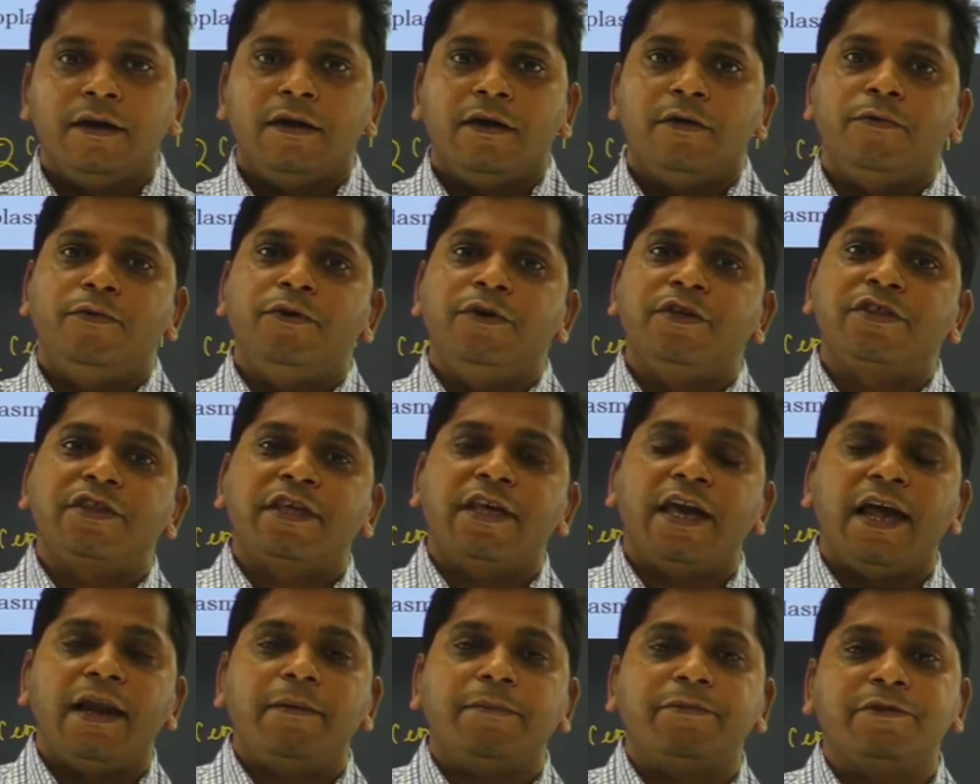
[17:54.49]
which
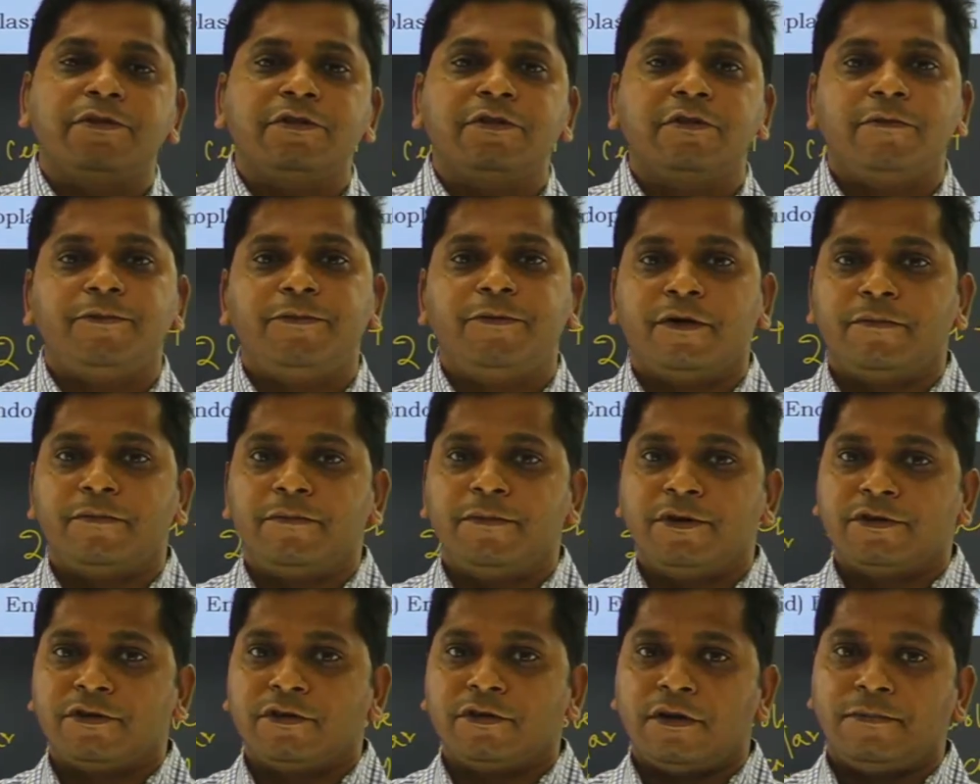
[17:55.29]
helps in the
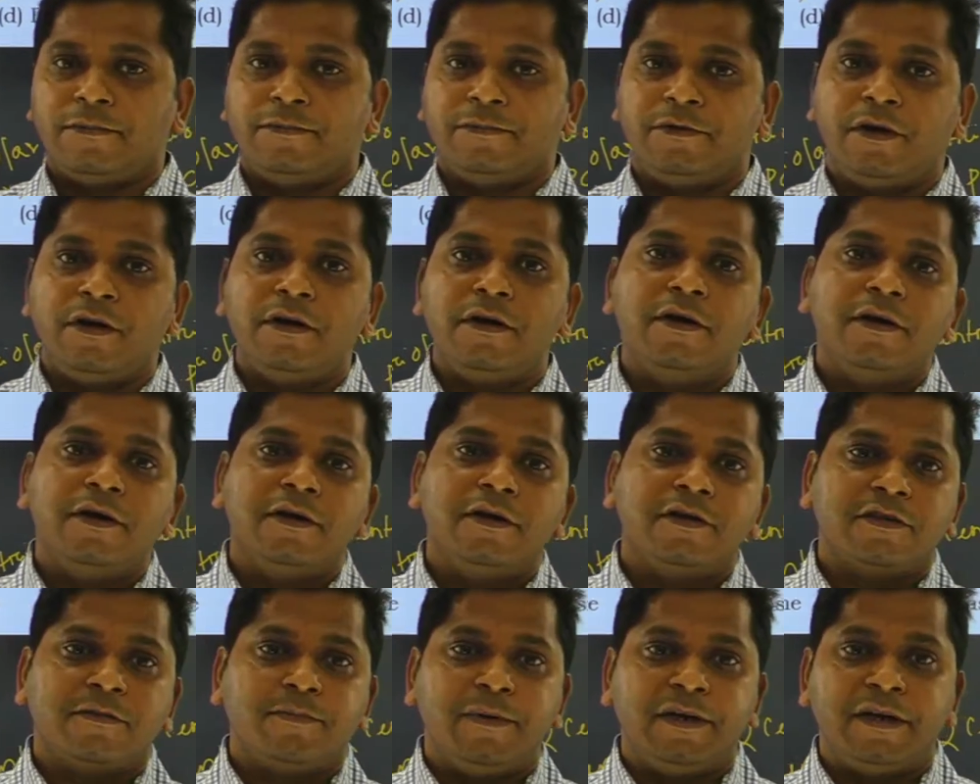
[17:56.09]
formation of the
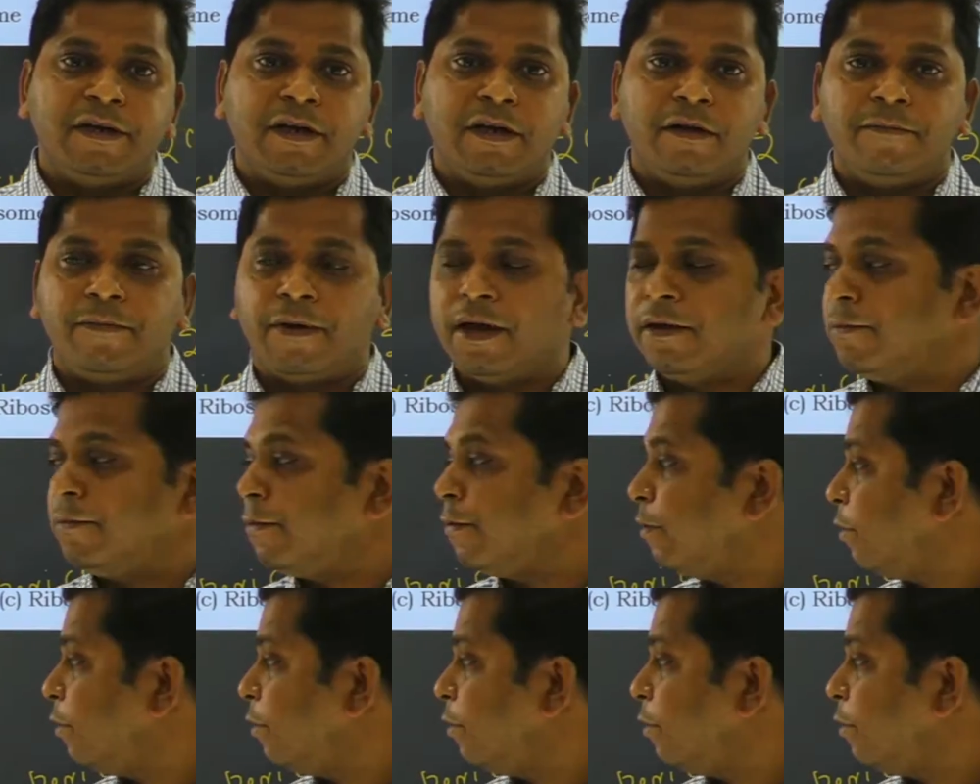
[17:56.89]
spindle fiber,